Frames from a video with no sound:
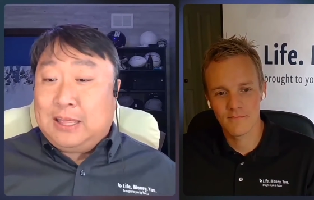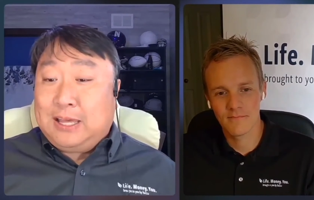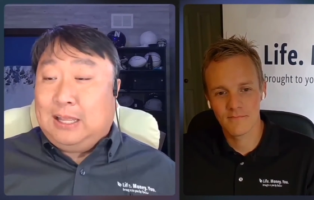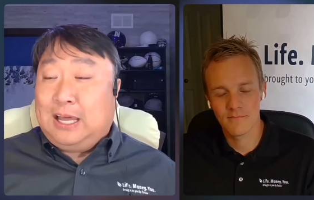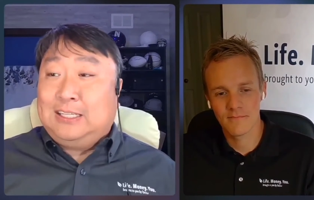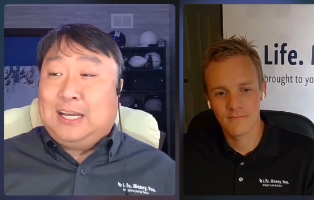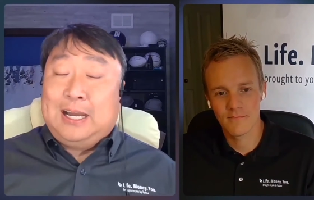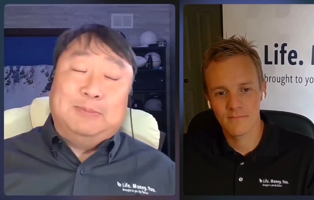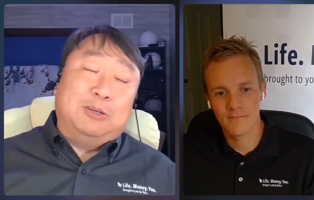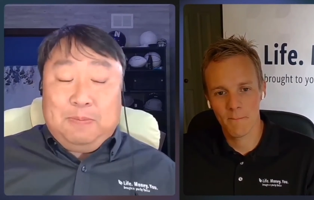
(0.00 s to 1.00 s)
Speaker 1: I think a
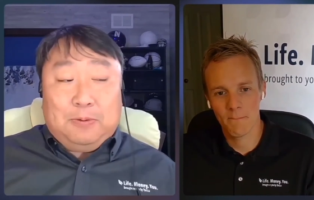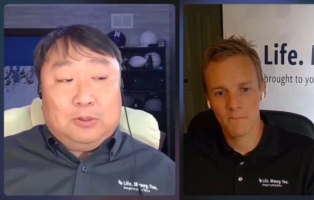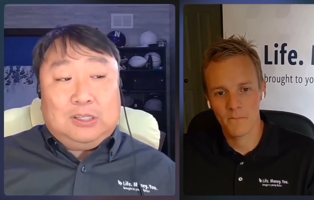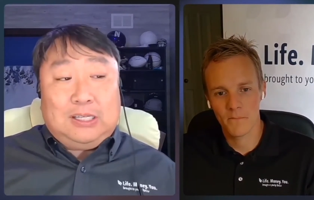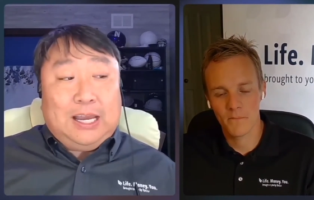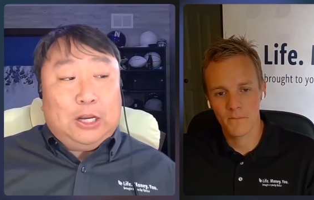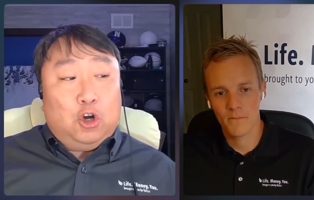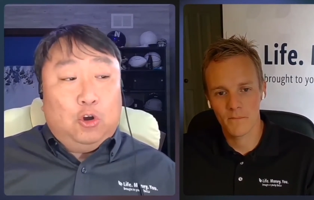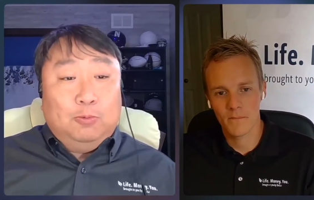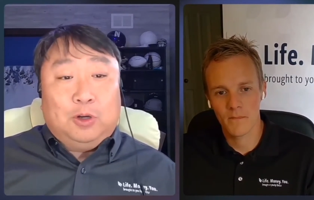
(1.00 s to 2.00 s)
lot of times people
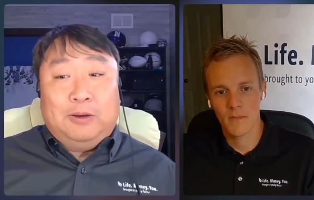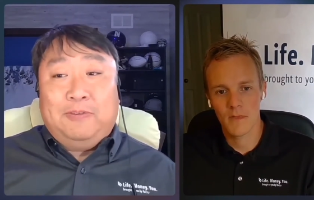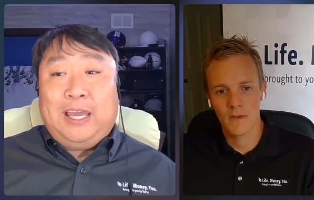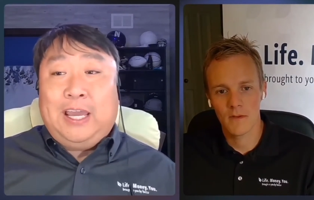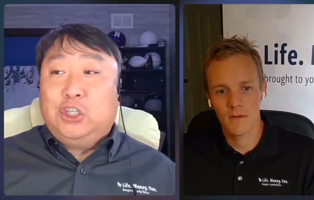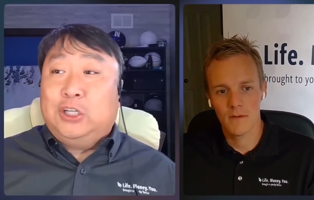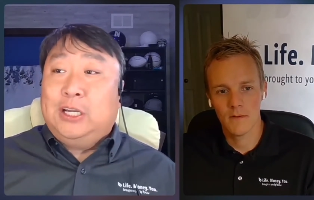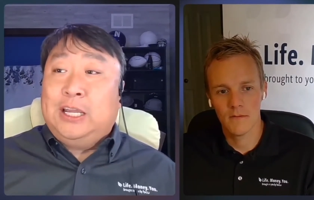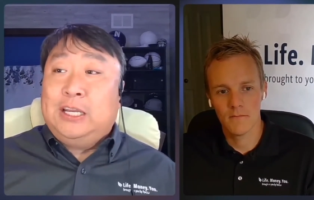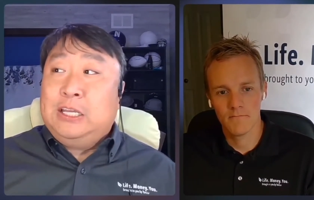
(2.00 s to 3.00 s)
stay at home during
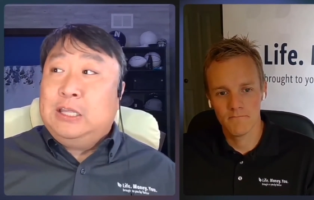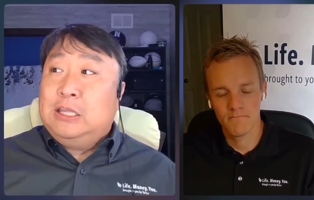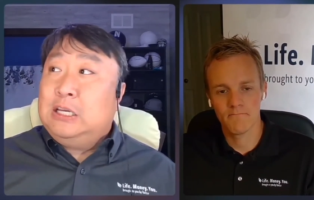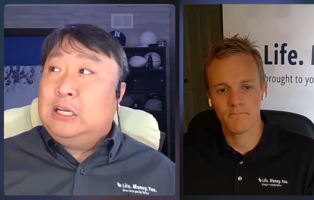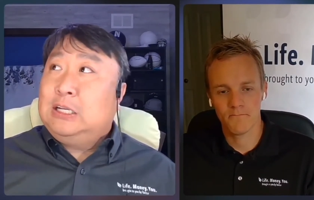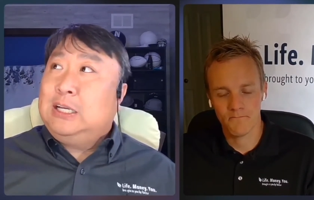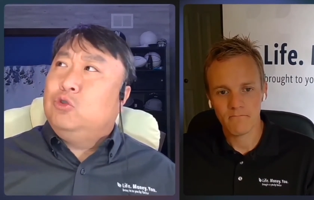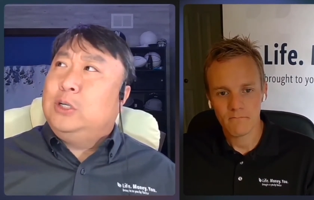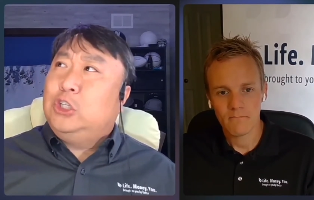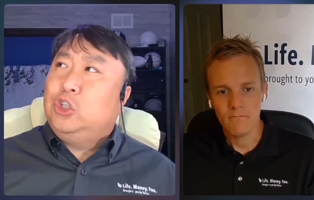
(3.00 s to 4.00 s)
vacation, and in
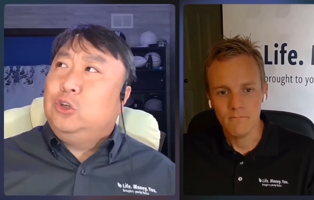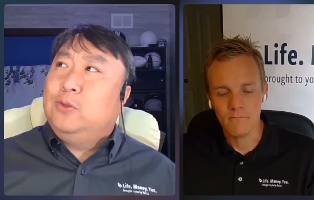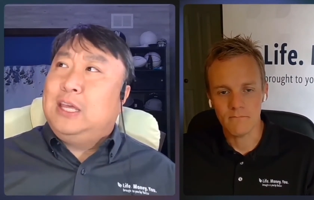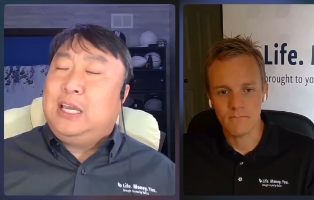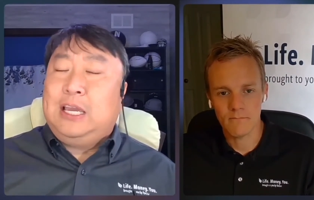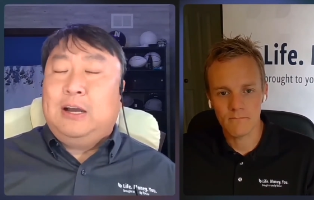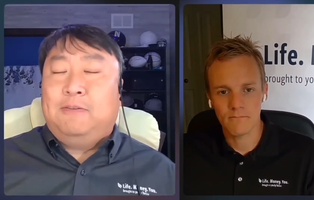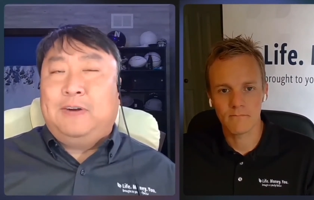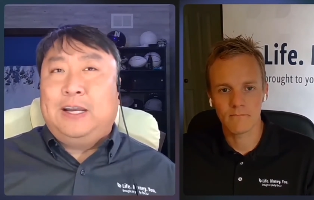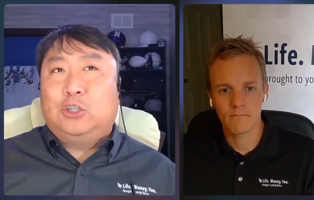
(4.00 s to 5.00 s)
the traditional
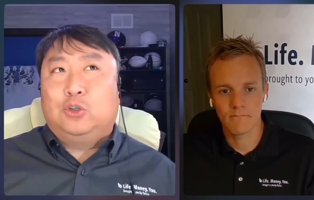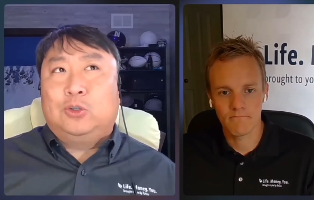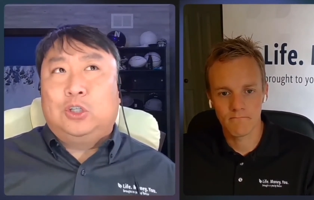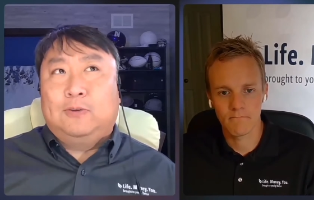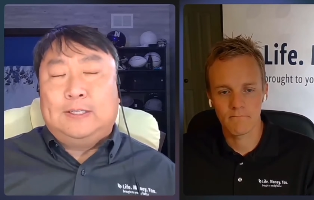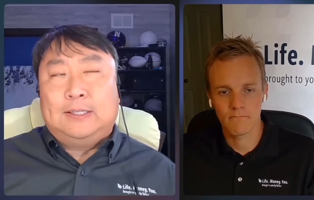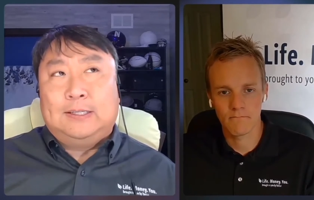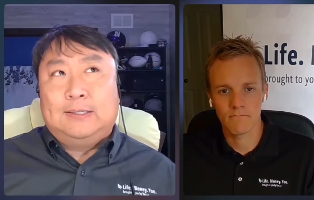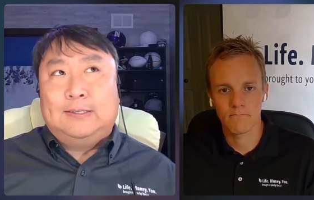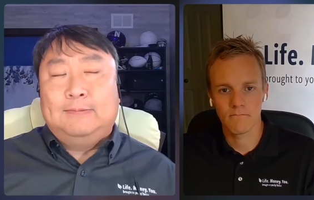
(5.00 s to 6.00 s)
thinking of financial
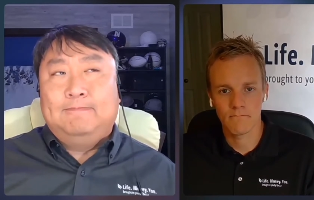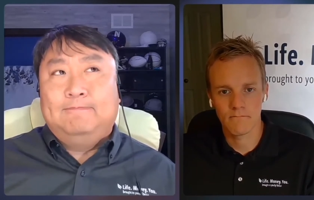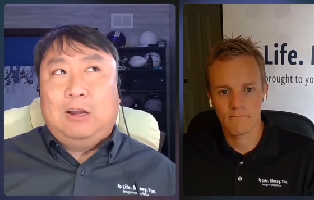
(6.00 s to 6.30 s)
services,